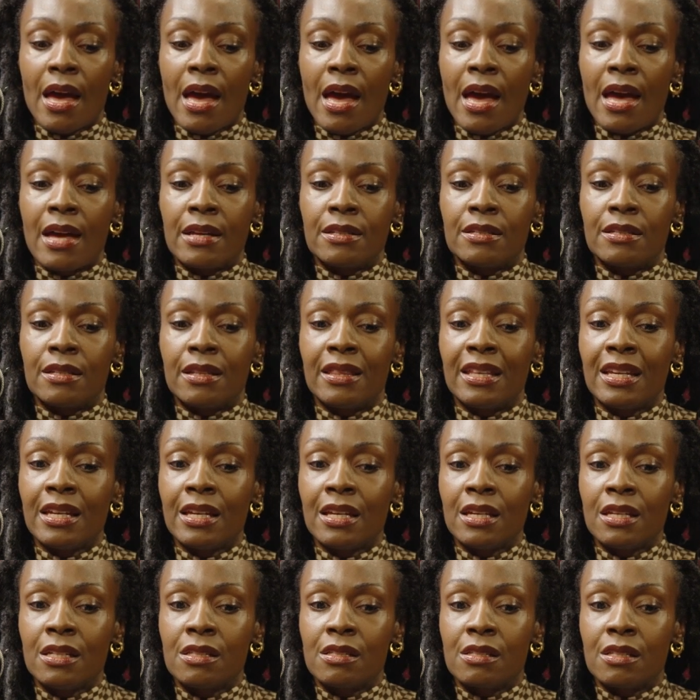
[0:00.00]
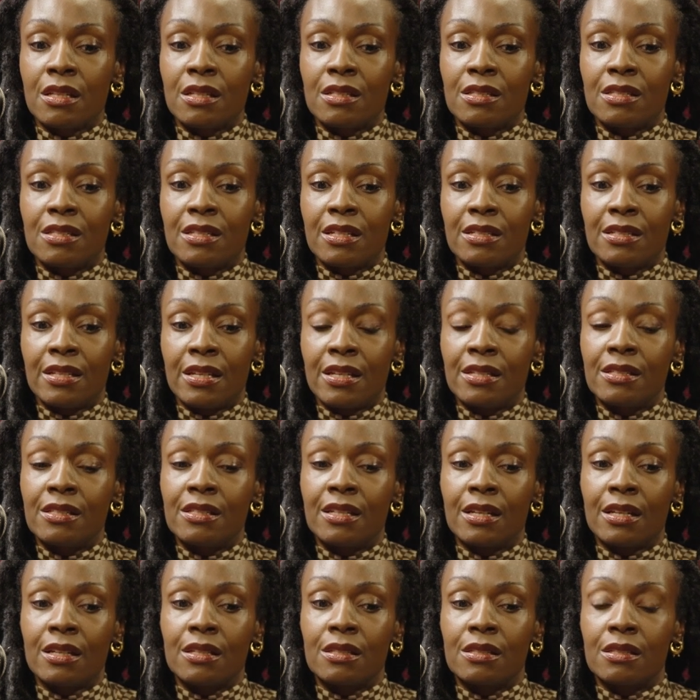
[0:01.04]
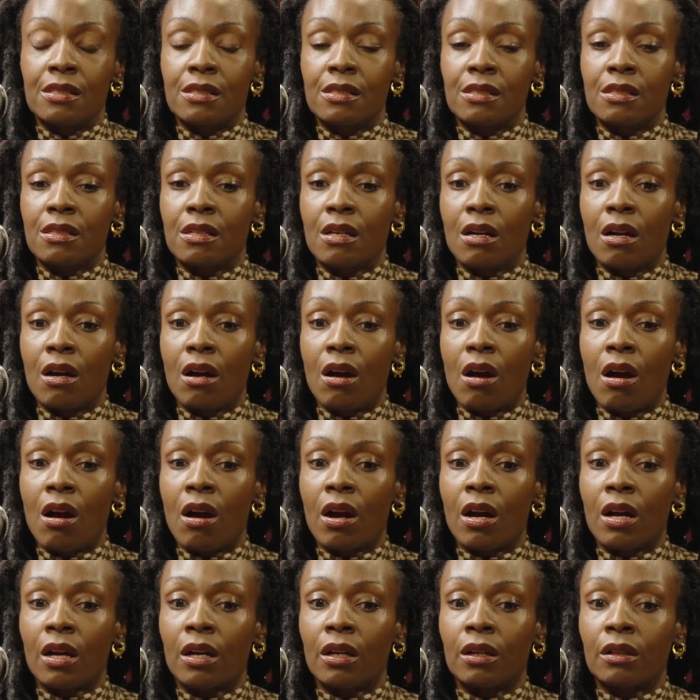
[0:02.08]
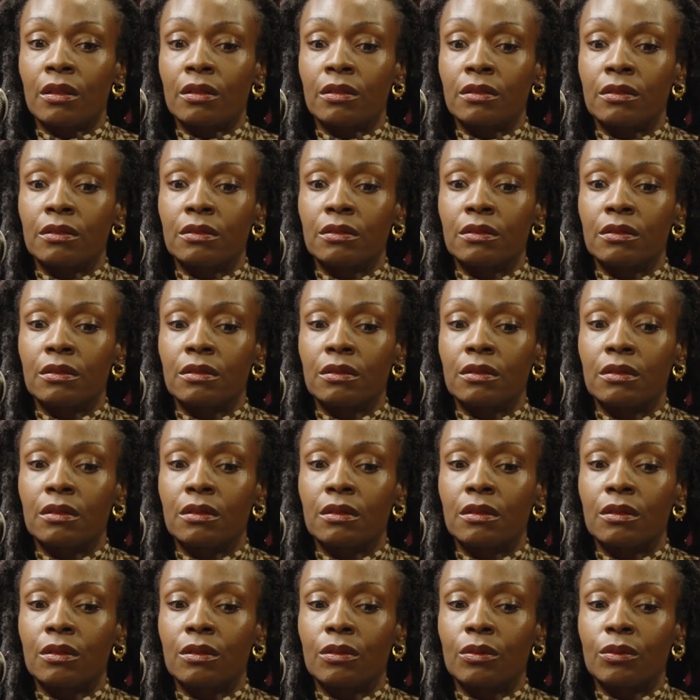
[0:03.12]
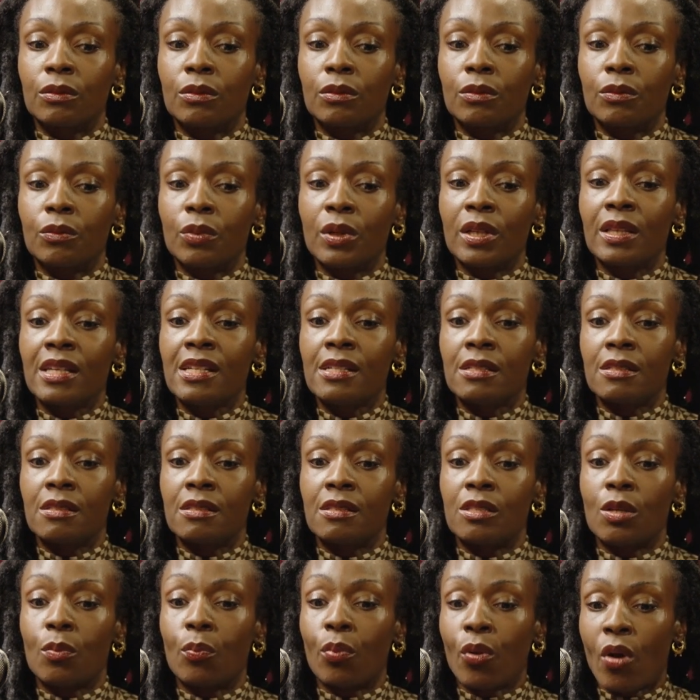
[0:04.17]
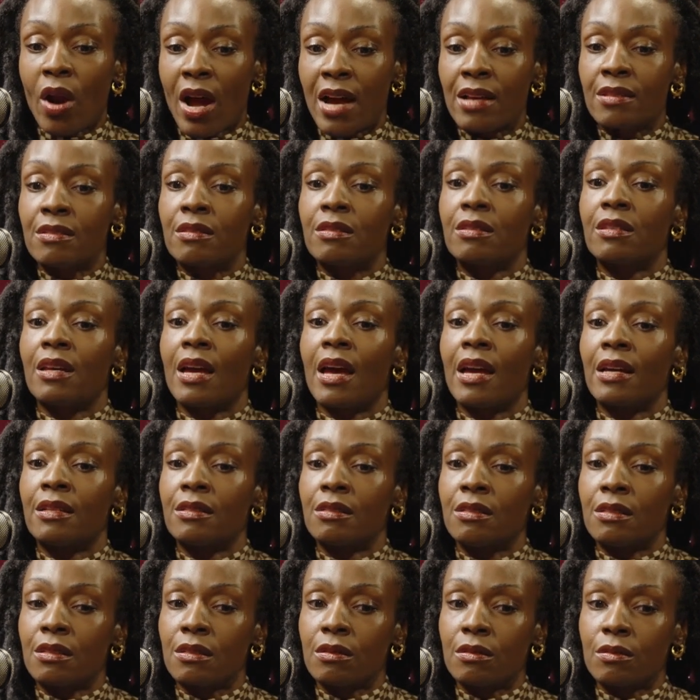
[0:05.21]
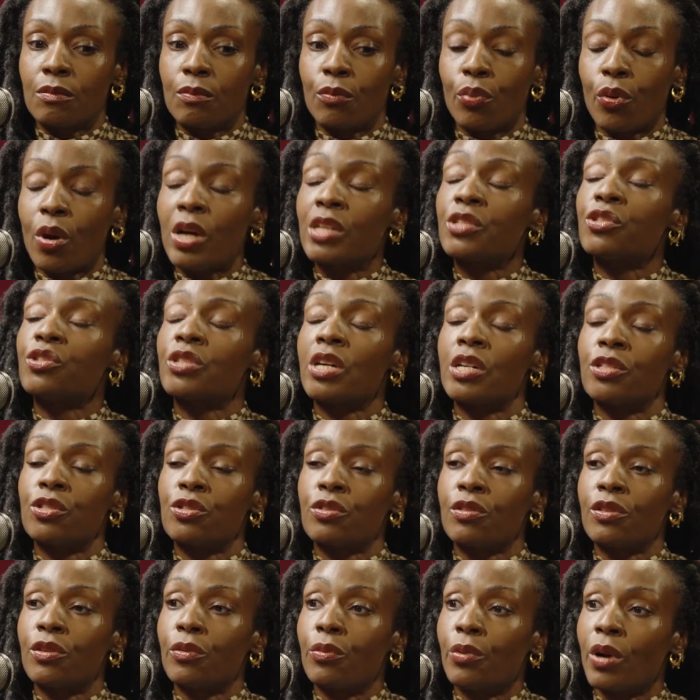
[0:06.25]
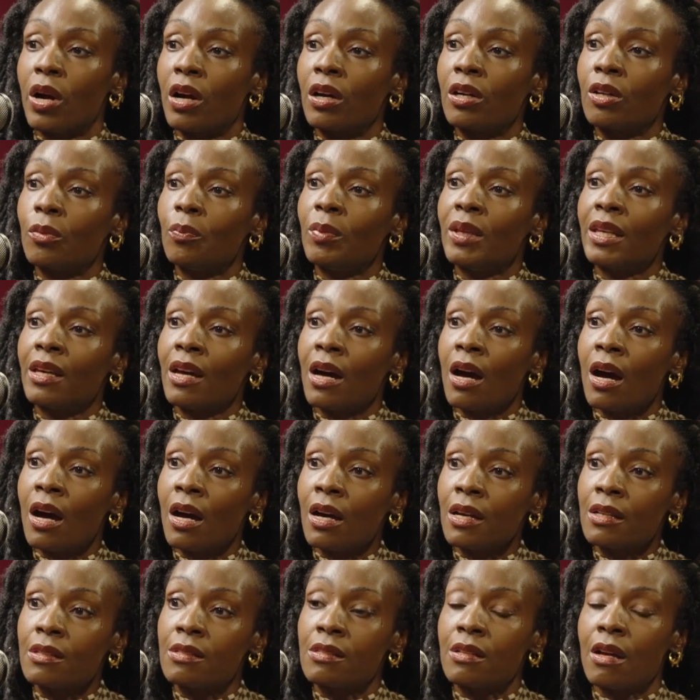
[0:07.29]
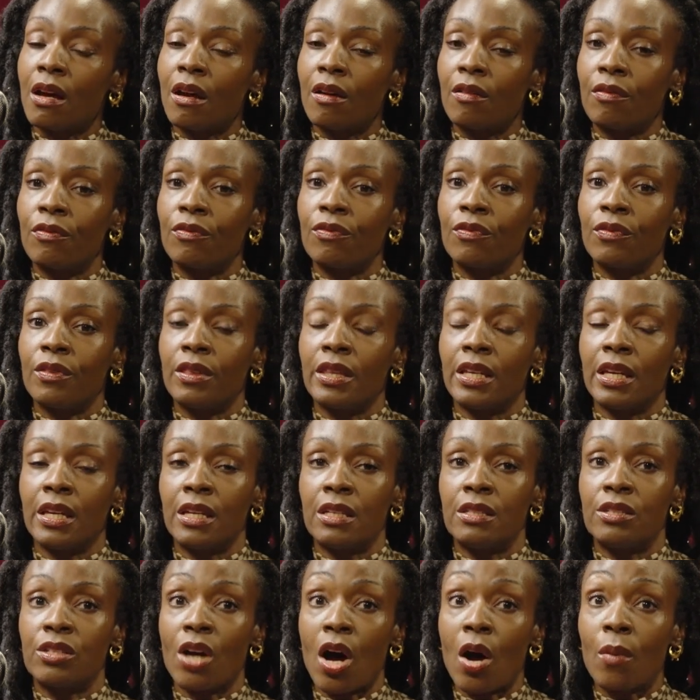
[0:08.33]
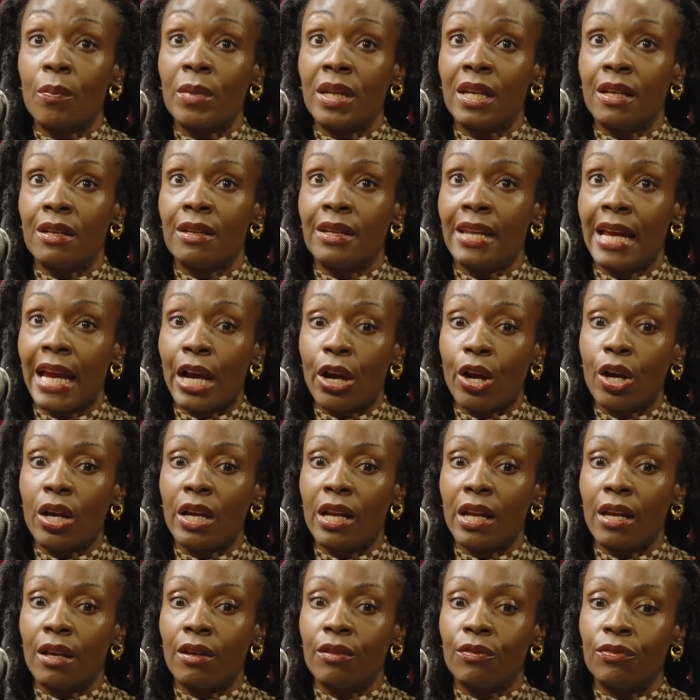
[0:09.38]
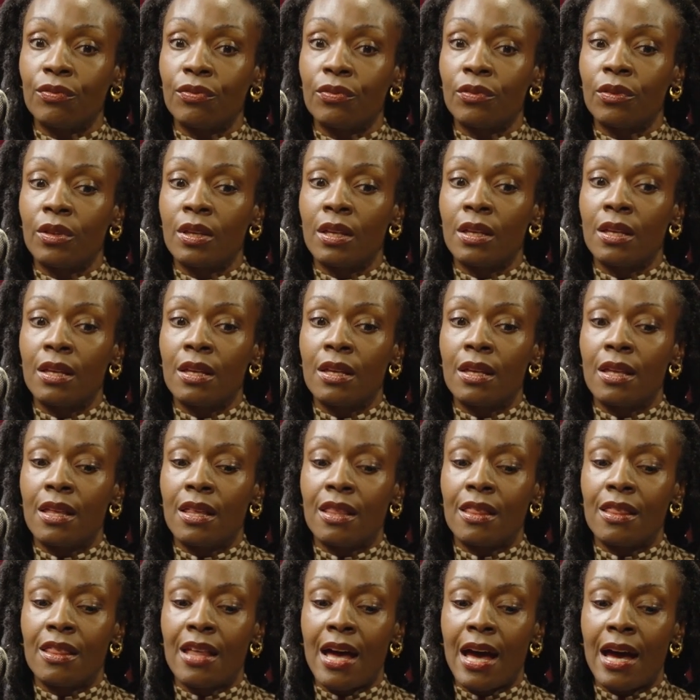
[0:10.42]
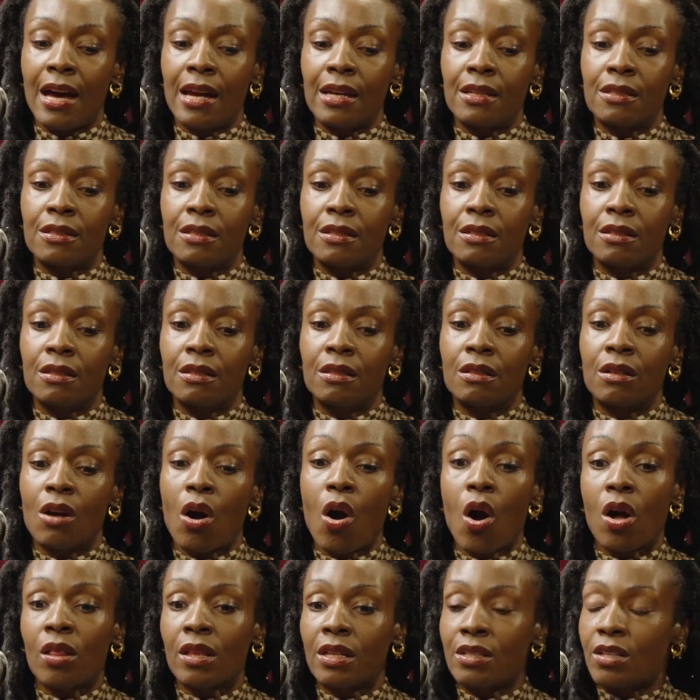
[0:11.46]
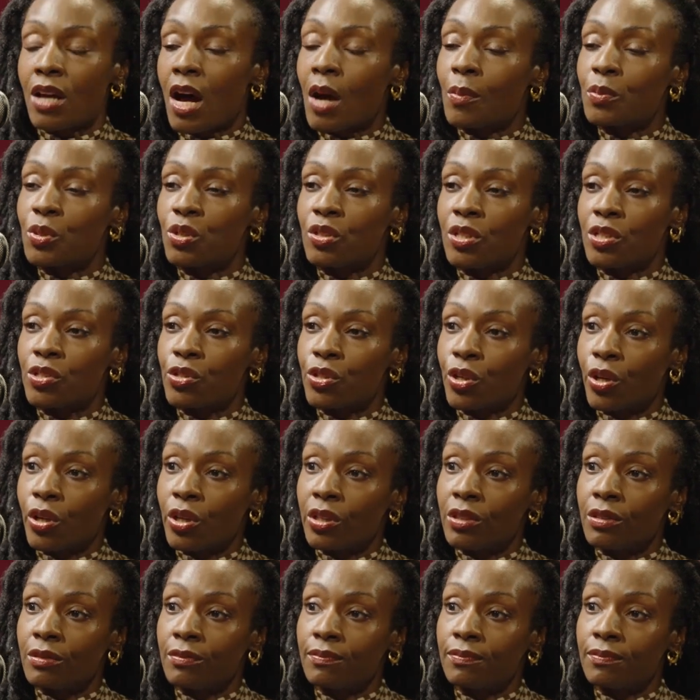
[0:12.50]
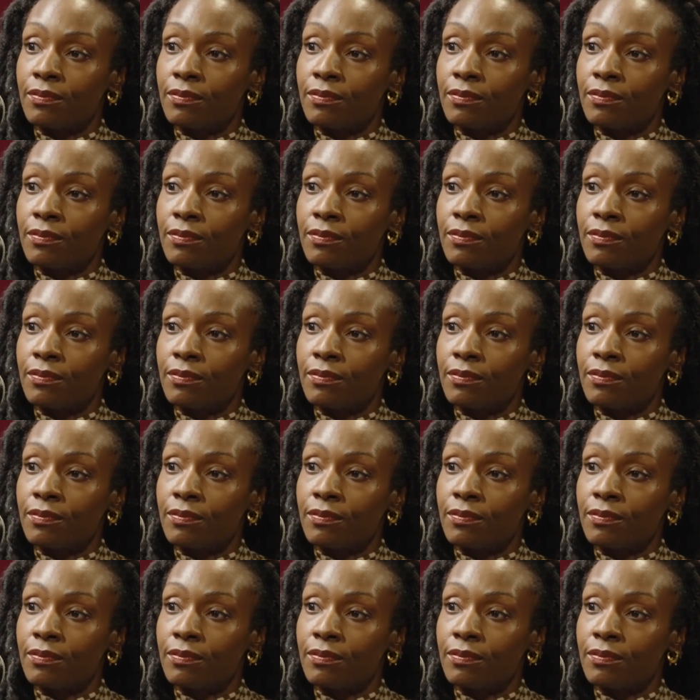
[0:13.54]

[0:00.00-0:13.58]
And these statistics are really suppressed and brushed under the rug because of the dominant narrative that all adoption is good.